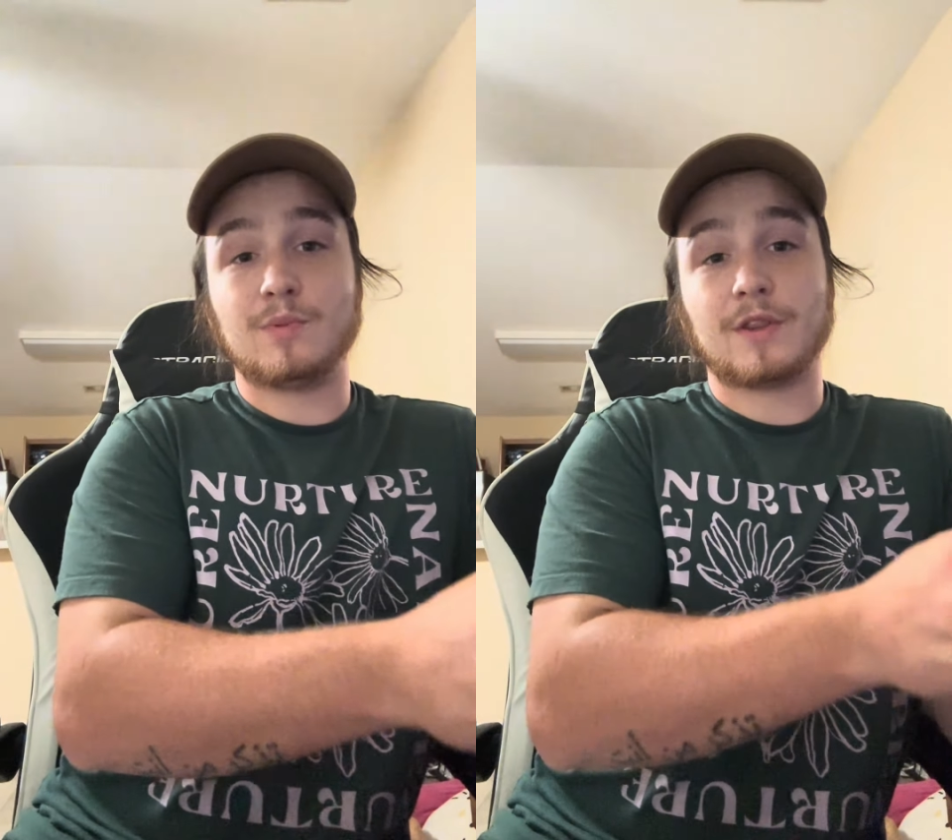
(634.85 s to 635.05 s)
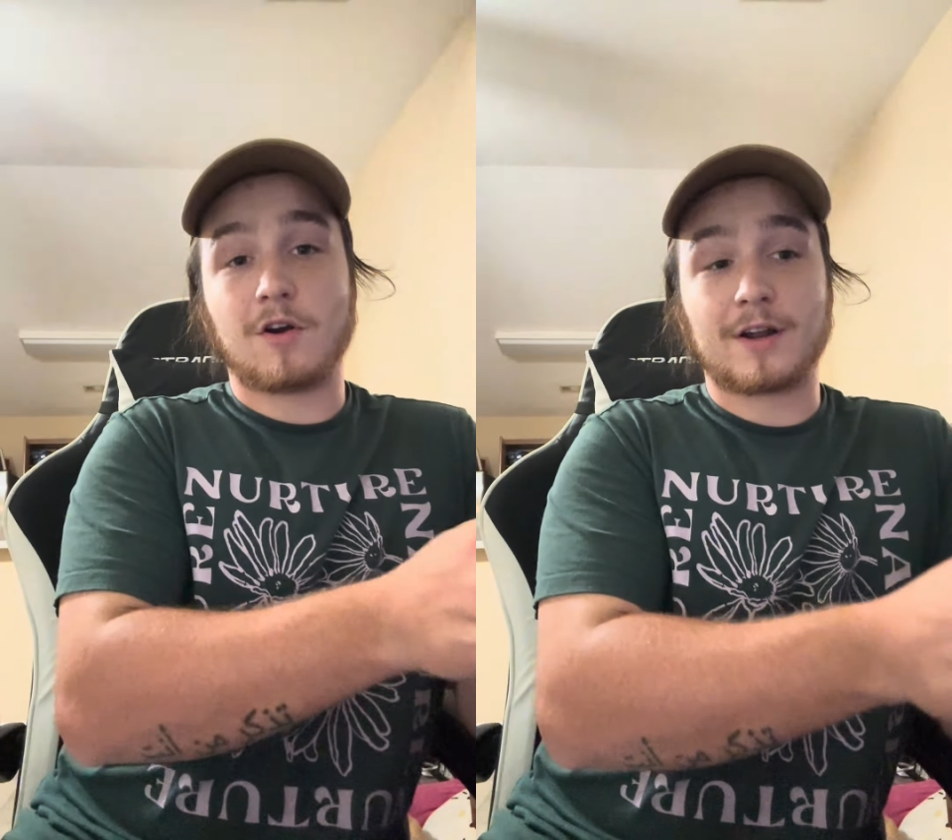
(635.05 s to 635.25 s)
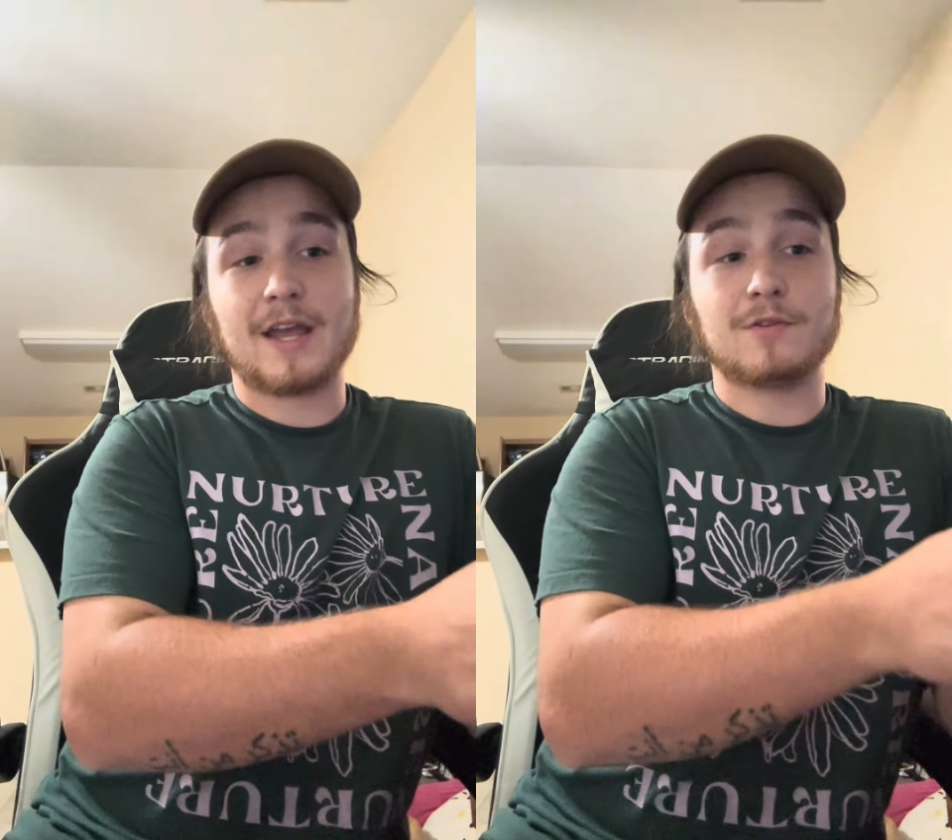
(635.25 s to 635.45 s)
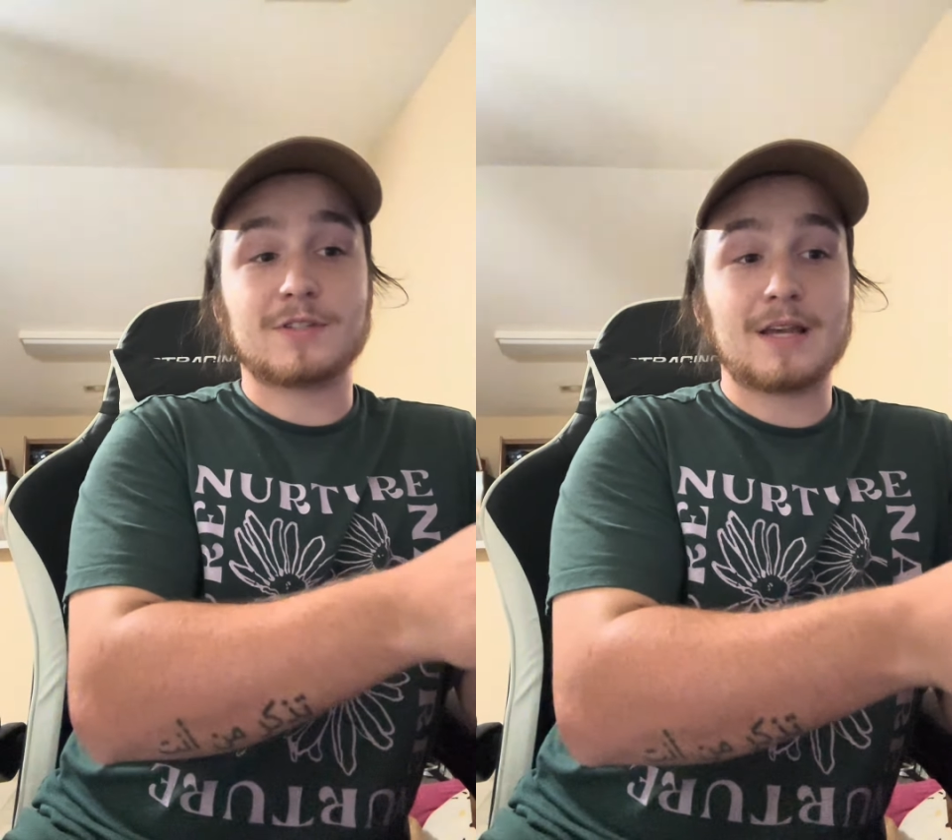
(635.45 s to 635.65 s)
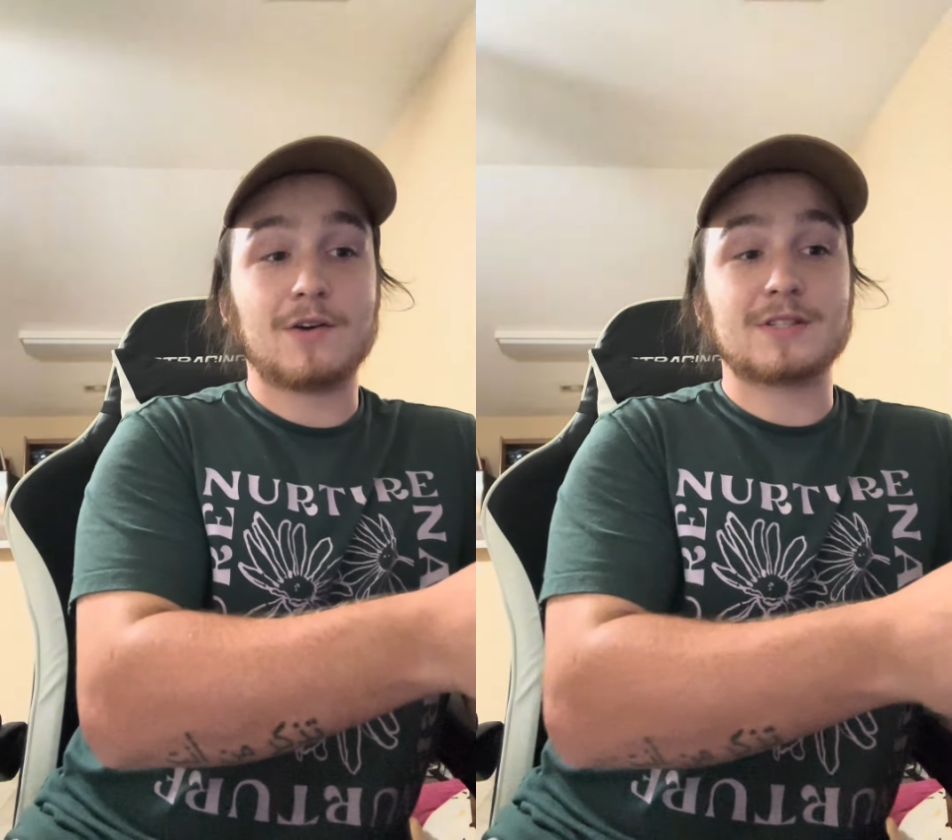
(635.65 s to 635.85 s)
with archaeal
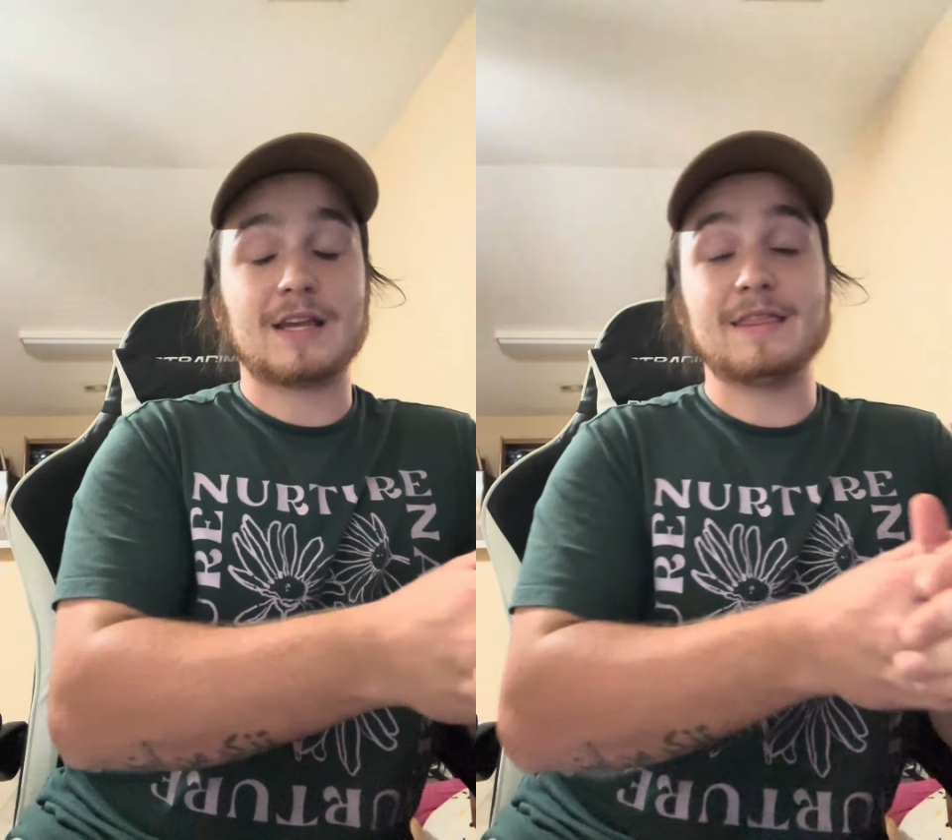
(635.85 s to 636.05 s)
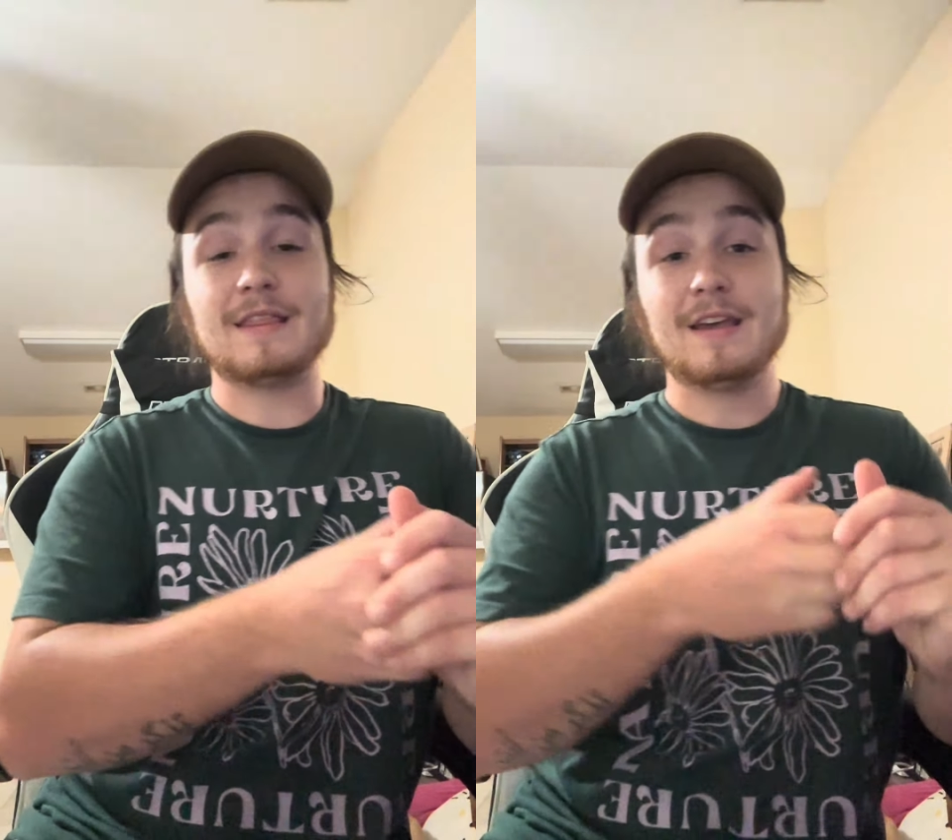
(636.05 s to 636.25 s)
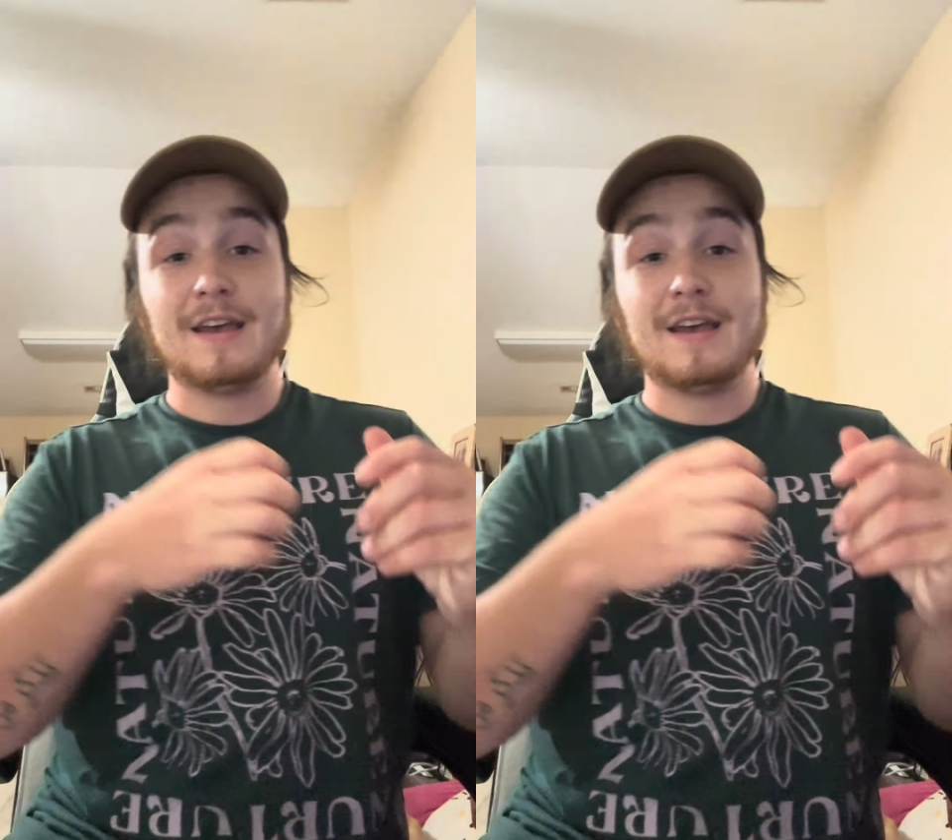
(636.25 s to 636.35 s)
cells, and